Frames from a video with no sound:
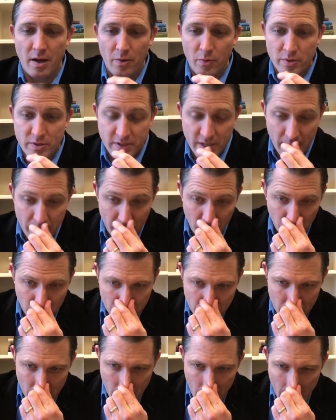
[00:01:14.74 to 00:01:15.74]
Samuel,
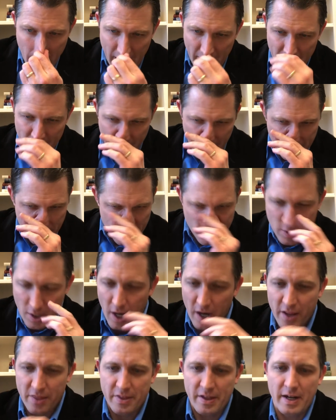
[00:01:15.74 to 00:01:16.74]
and came to
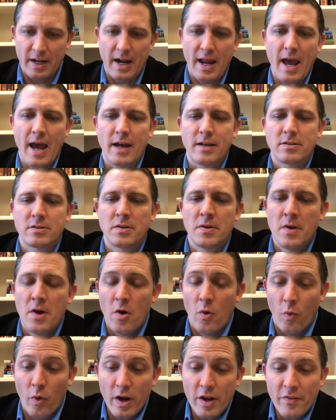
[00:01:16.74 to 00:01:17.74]
Jonathan and asked,
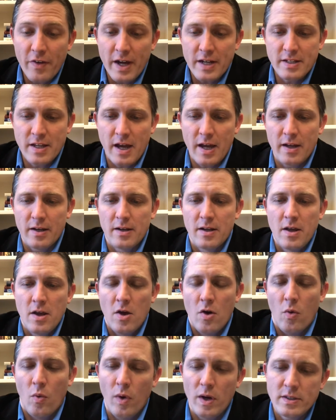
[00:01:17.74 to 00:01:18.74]
"What have I done?
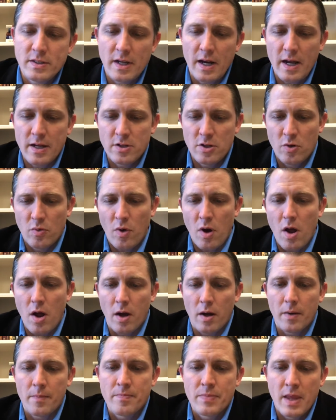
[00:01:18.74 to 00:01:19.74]
What did I do
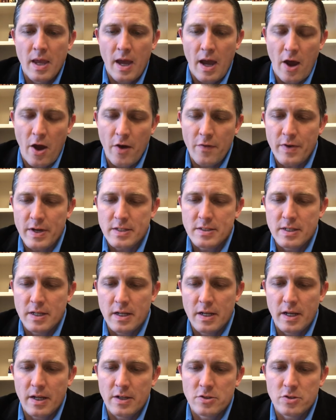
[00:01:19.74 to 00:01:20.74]
wrong? How have I sinned
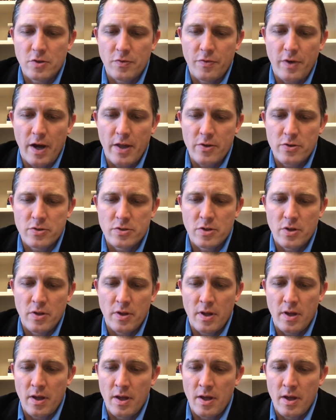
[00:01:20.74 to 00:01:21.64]
against your father so